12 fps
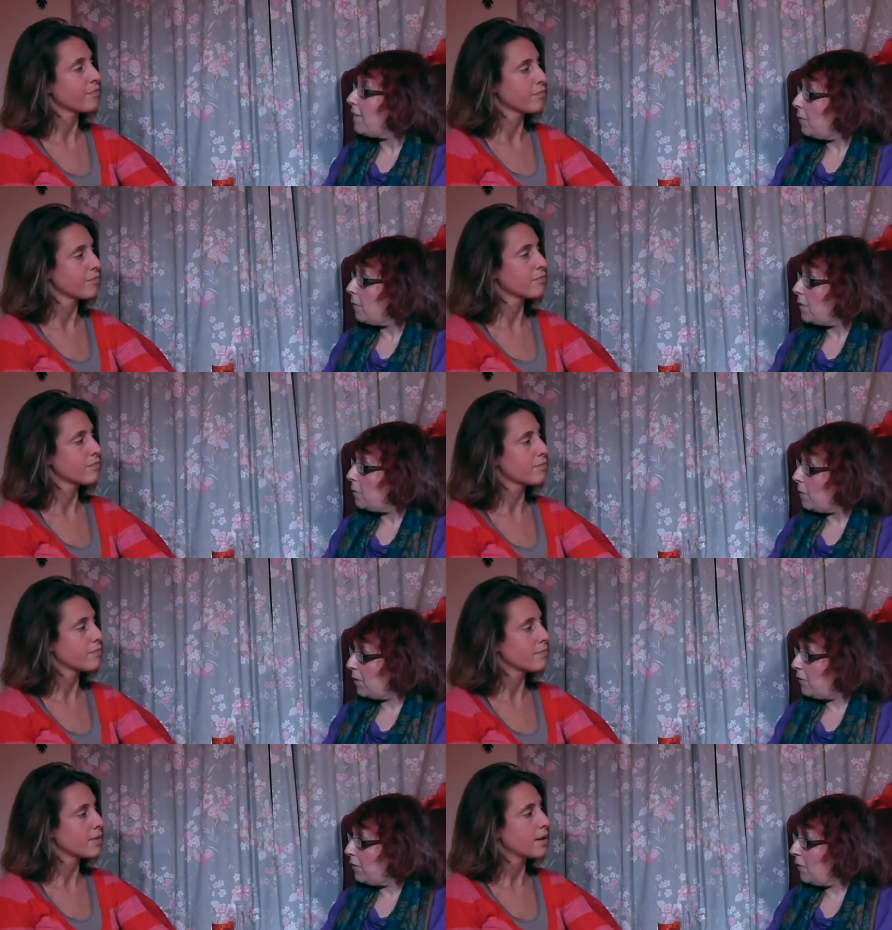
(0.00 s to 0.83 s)
Speaker 1: that mm. when you
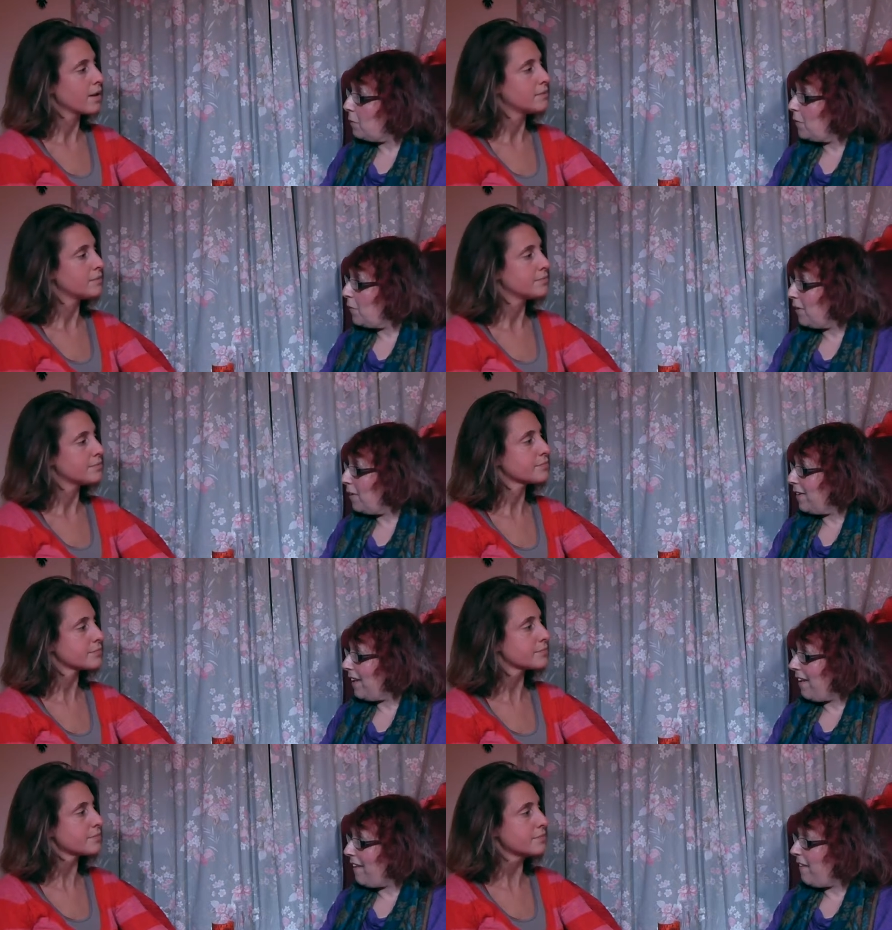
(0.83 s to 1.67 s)
mentioned the book,
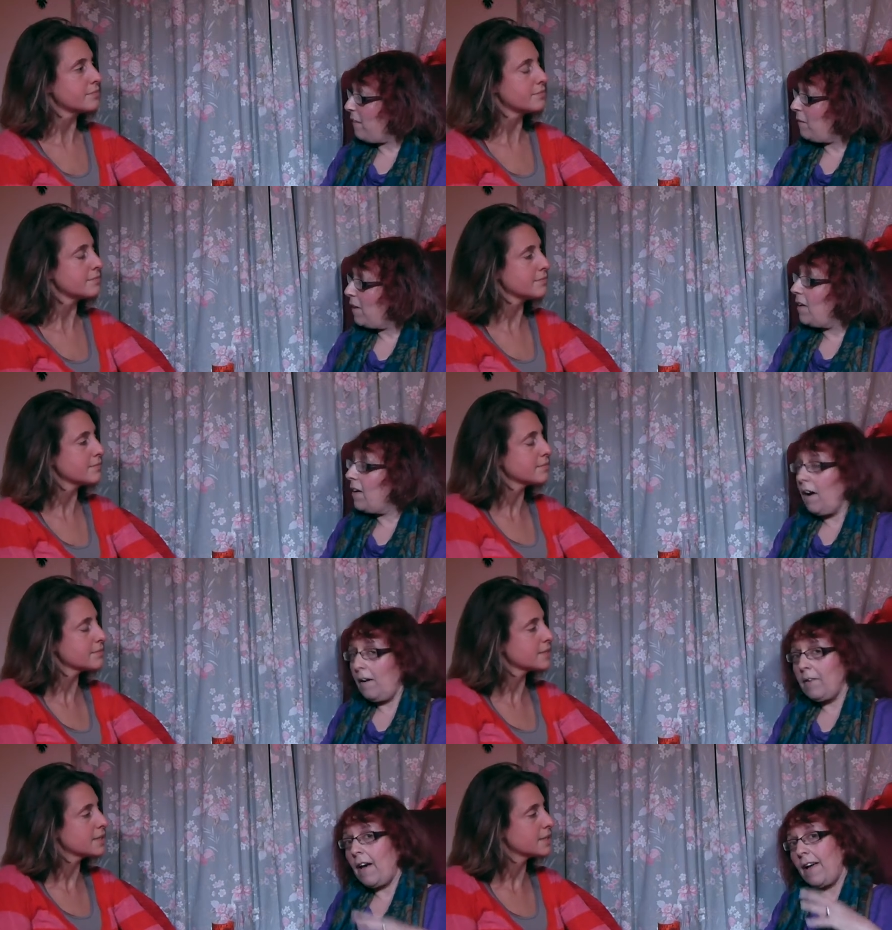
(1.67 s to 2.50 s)
um,
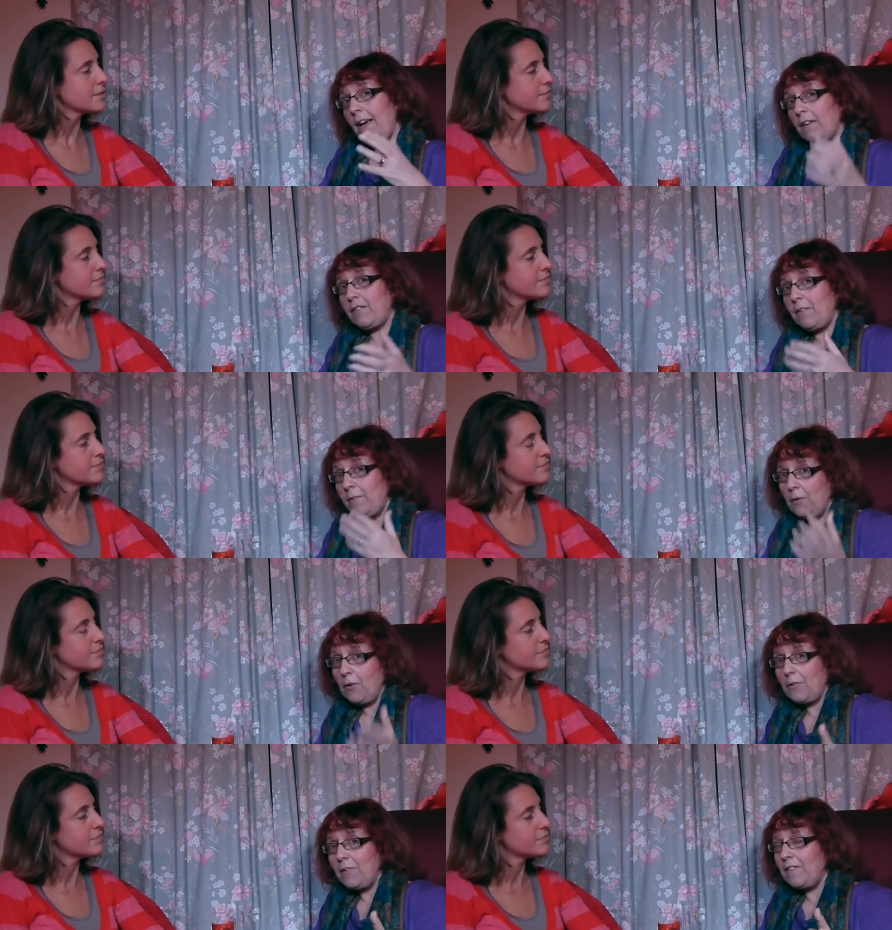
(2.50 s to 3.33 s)
i actually
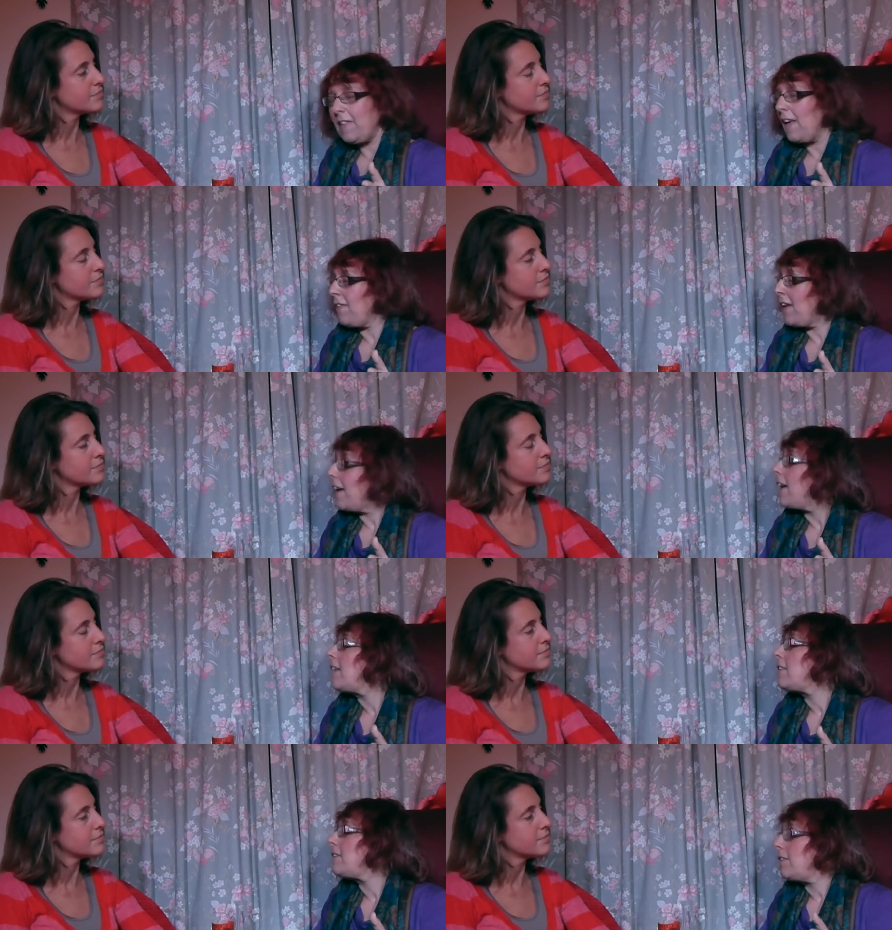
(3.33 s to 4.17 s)
forgot to say that
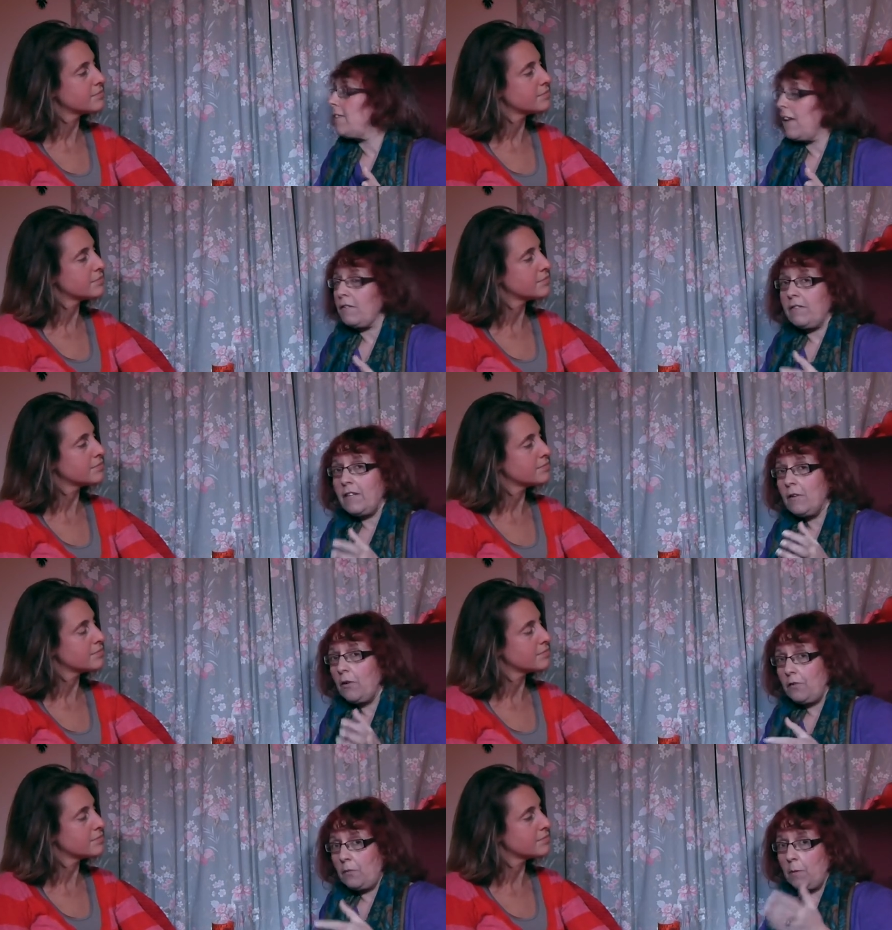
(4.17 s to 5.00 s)
Helen is actually
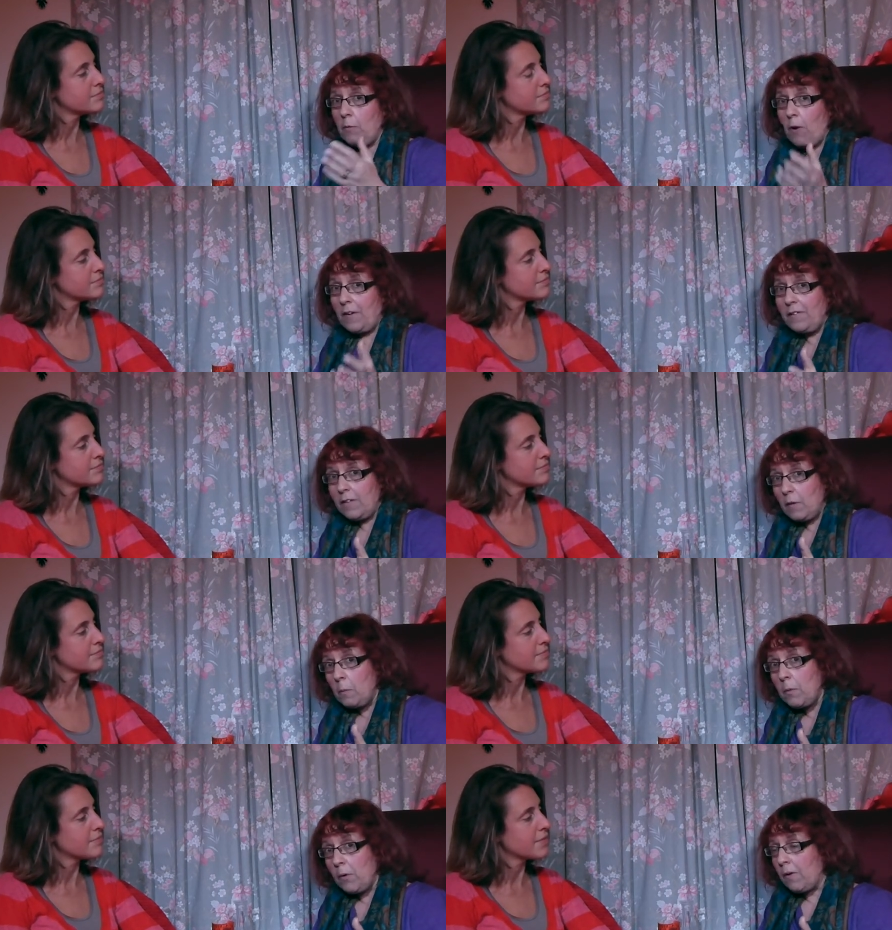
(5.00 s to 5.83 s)
going to be writing a
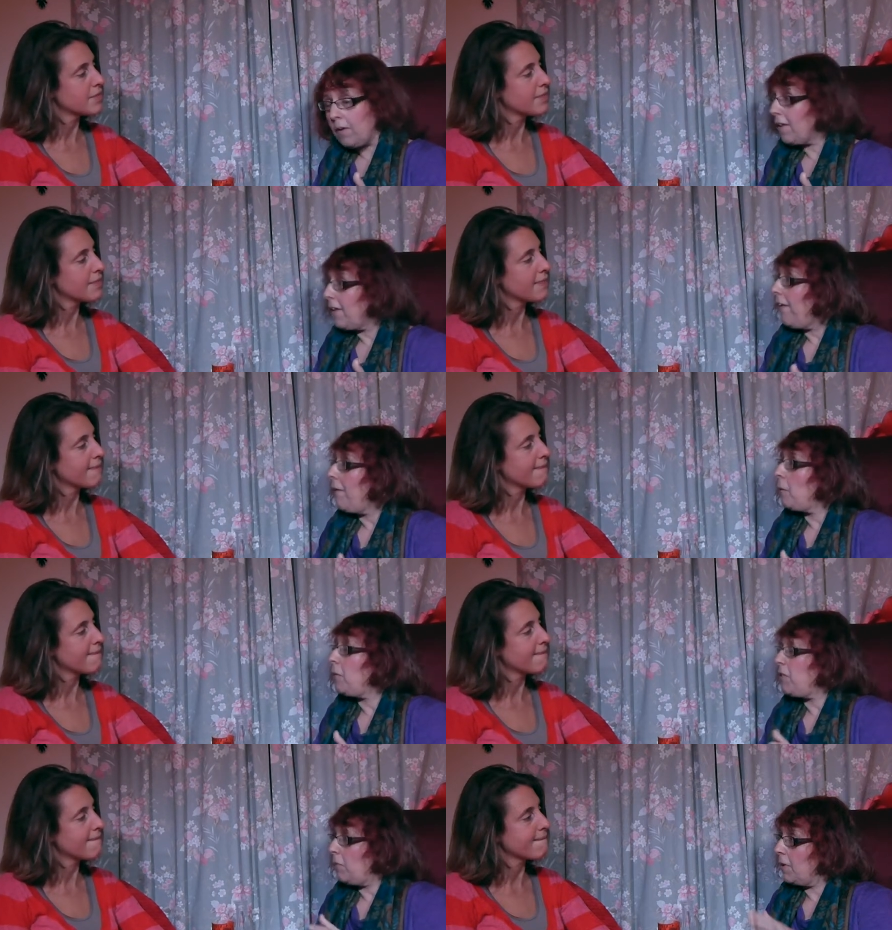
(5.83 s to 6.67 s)
book,
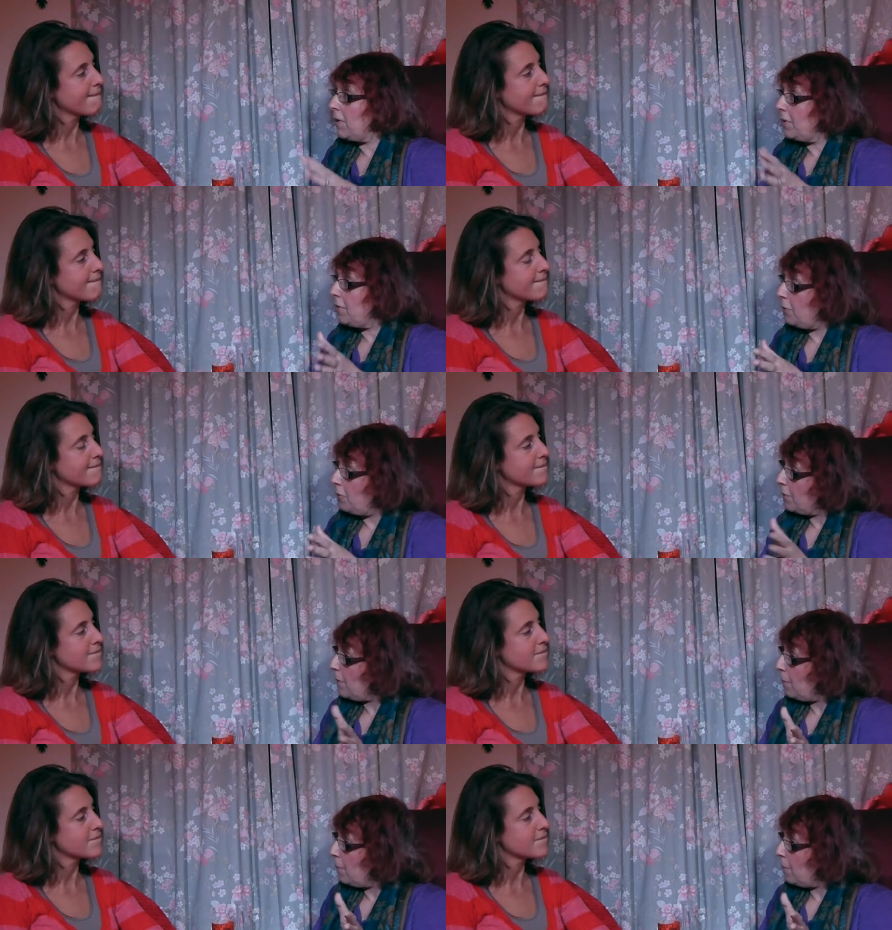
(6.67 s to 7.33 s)
which we're going to talk